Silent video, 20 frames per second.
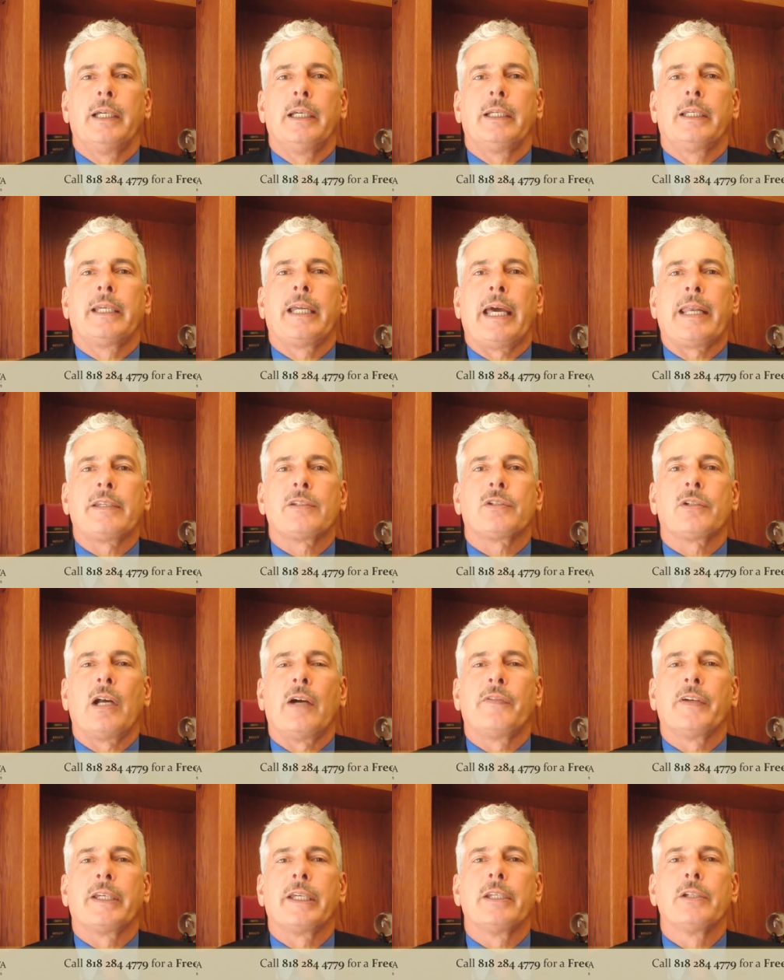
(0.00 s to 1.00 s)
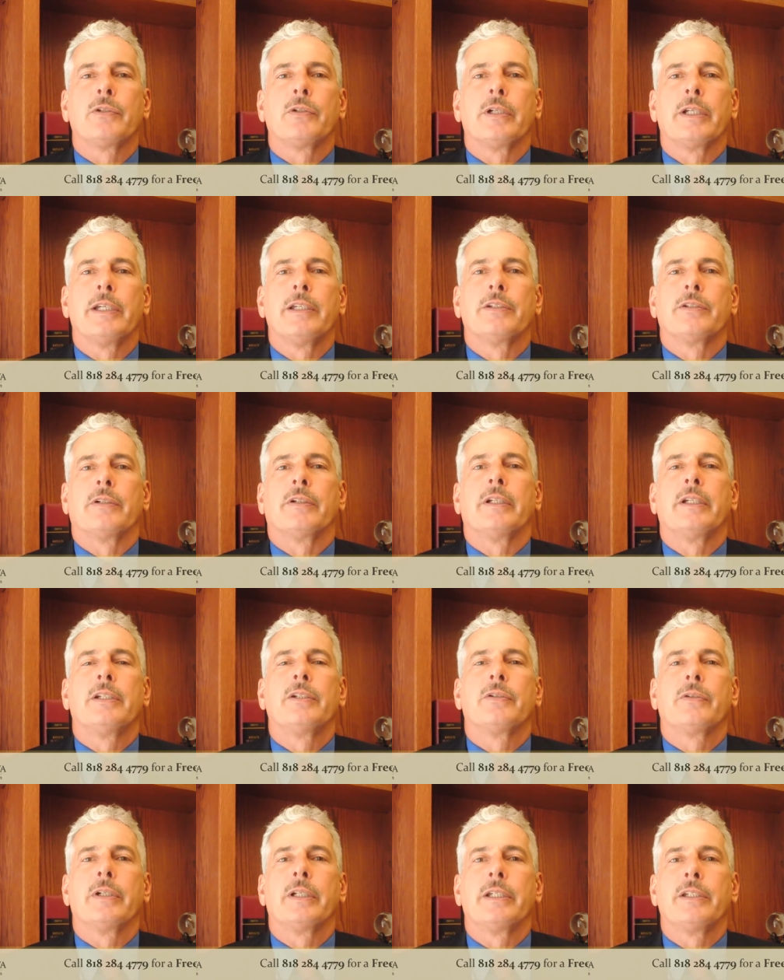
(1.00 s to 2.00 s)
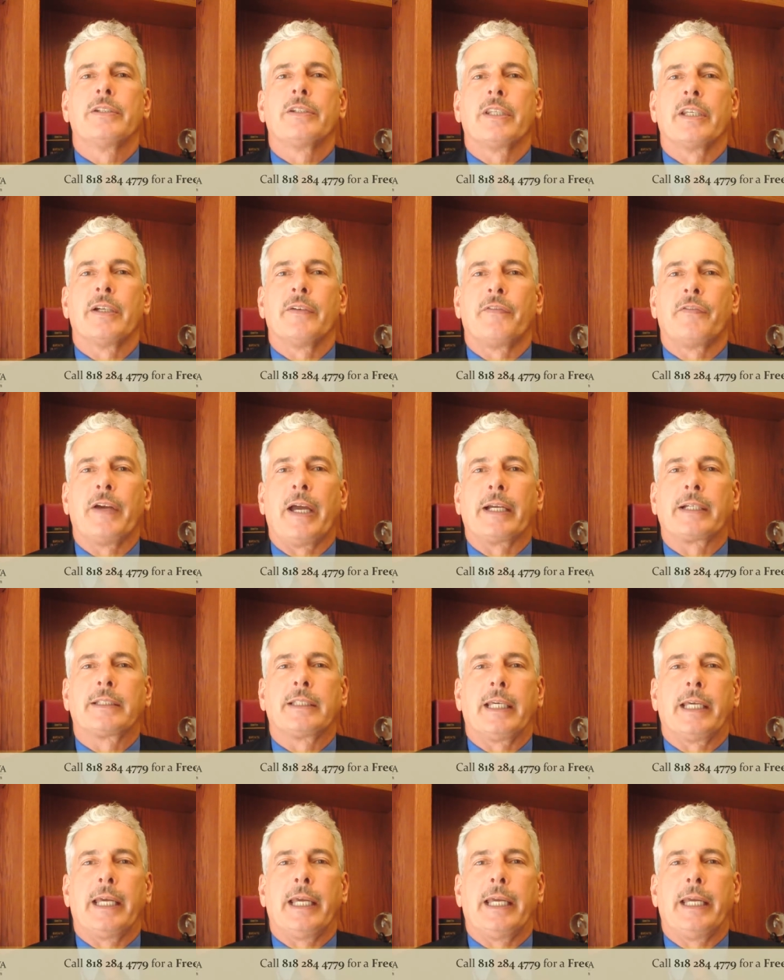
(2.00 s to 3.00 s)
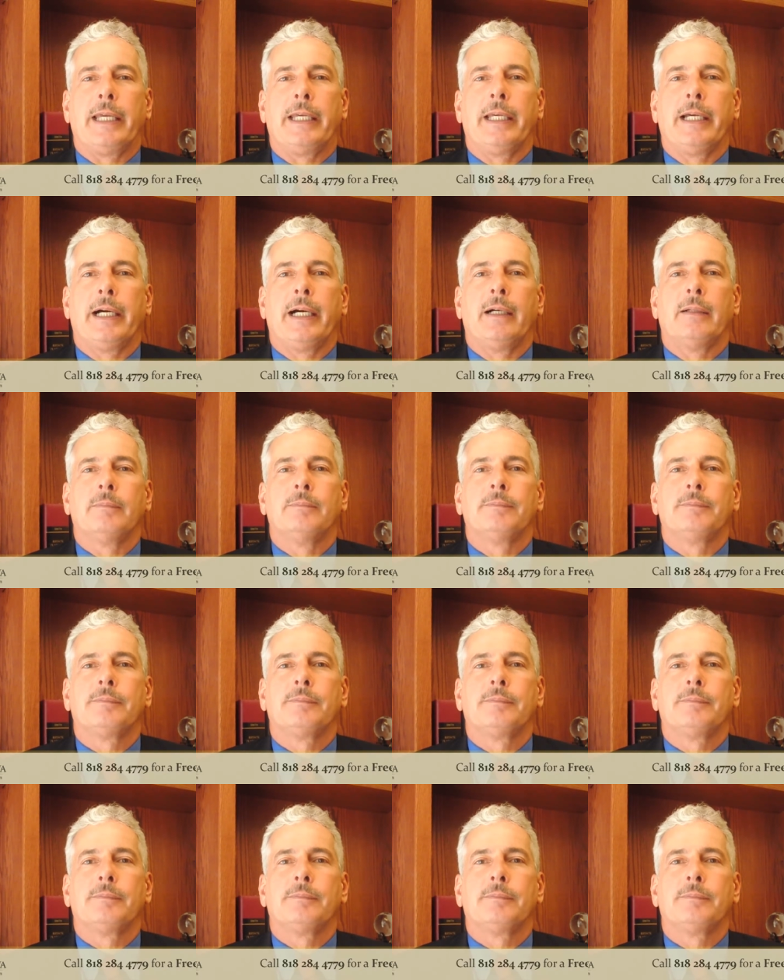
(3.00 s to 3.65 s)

Catastrophic injuries are injuries that affect a